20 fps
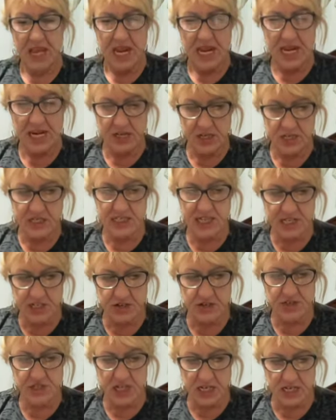it looks like
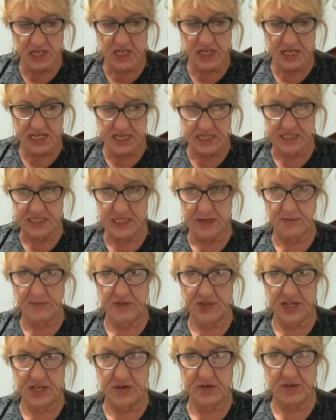you're juggling
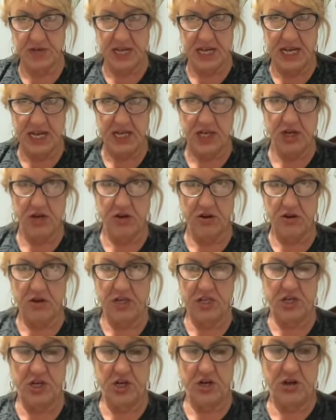something, okay?
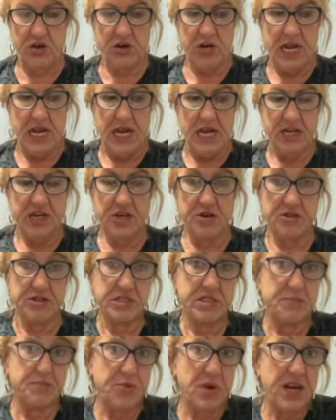You're
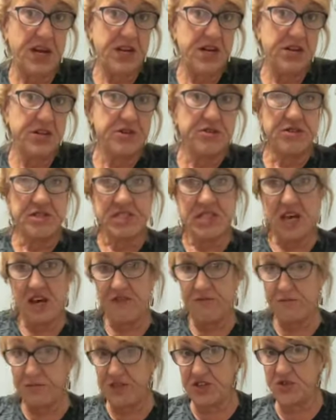spreading
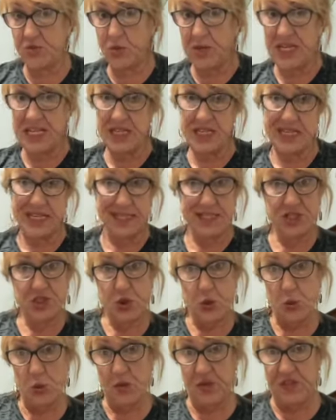yourself between these
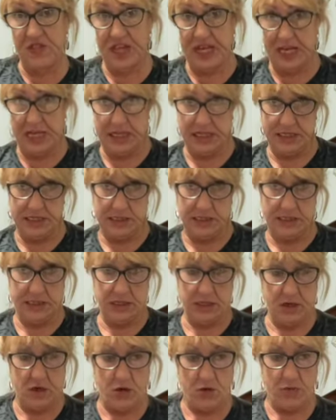two
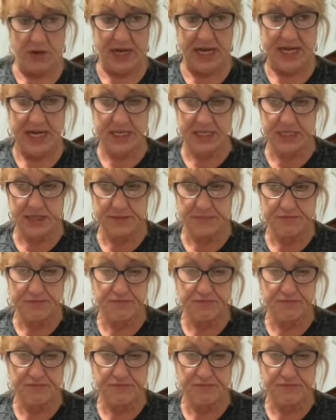things, all right?